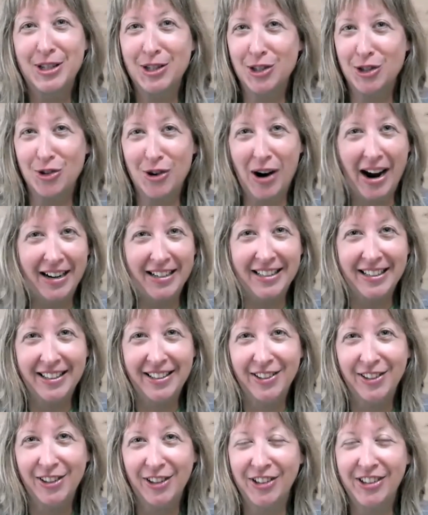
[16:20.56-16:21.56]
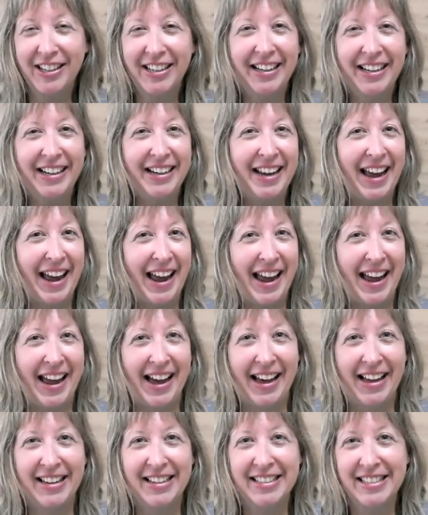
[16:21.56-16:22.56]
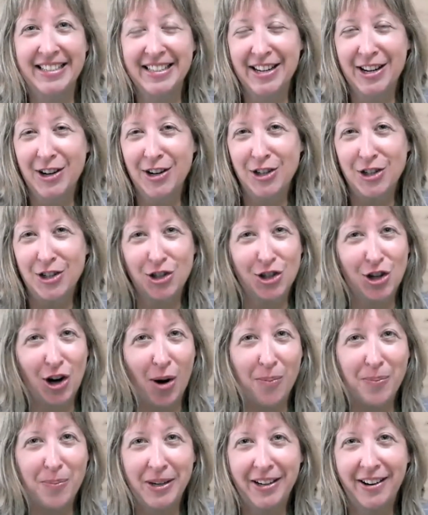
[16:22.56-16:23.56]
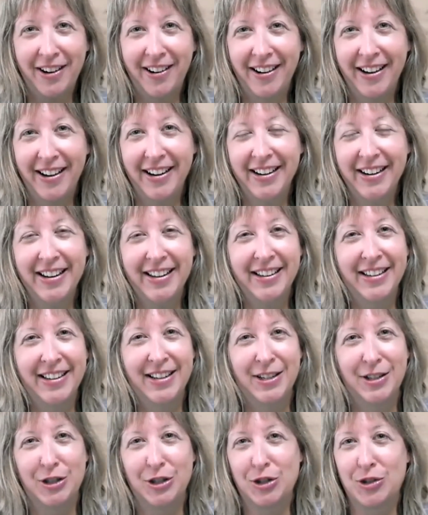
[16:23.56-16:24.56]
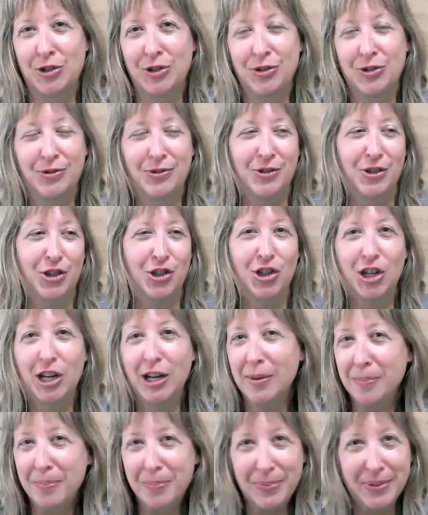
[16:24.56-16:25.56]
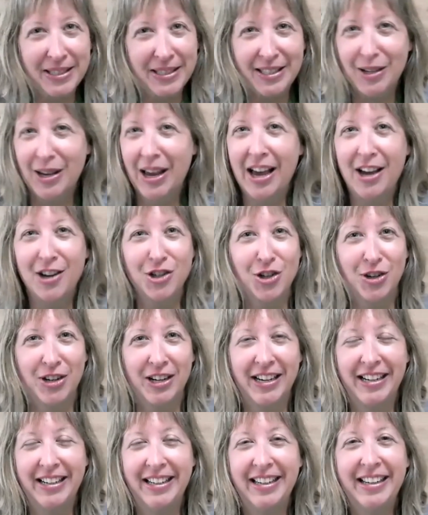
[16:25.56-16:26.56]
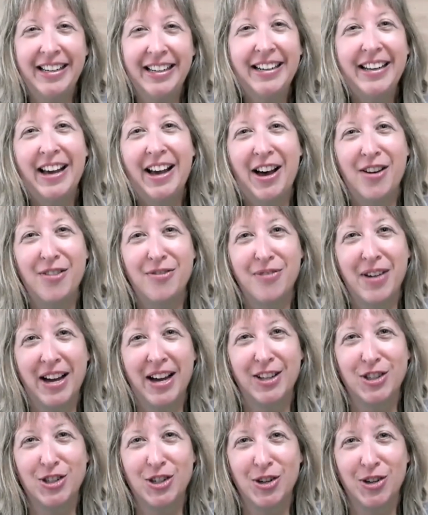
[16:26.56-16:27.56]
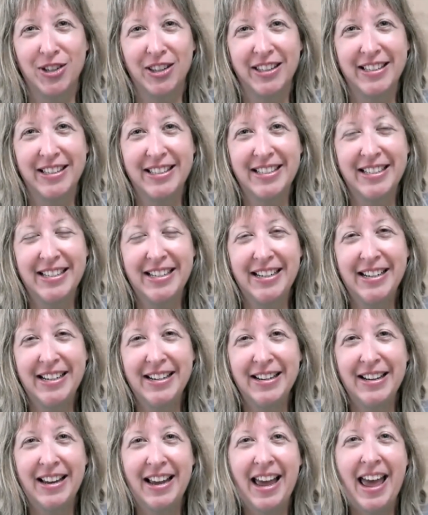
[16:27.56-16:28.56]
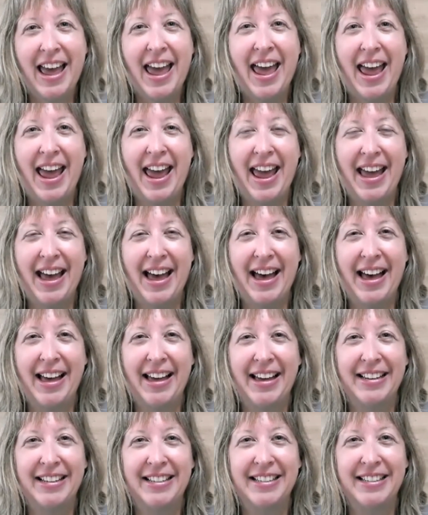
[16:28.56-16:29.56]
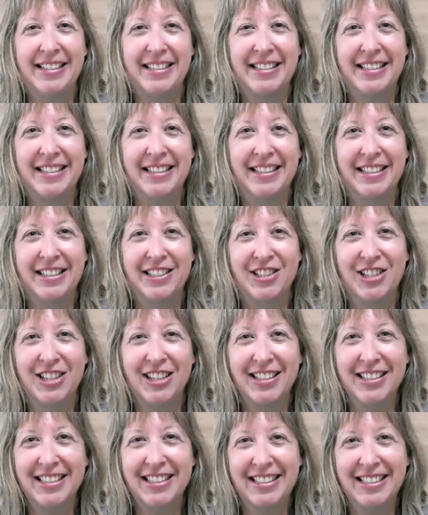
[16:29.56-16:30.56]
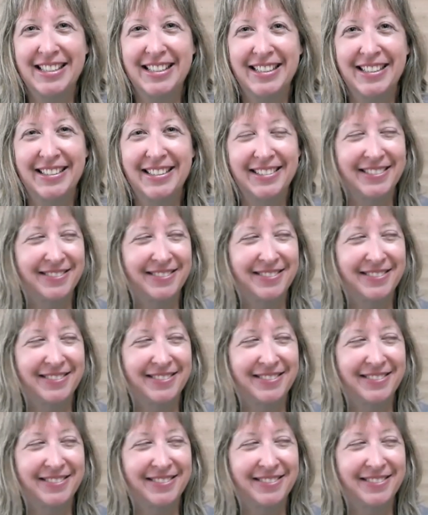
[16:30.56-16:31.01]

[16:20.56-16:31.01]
distracted learning and chomping on chips as you're eating affects your listening, and just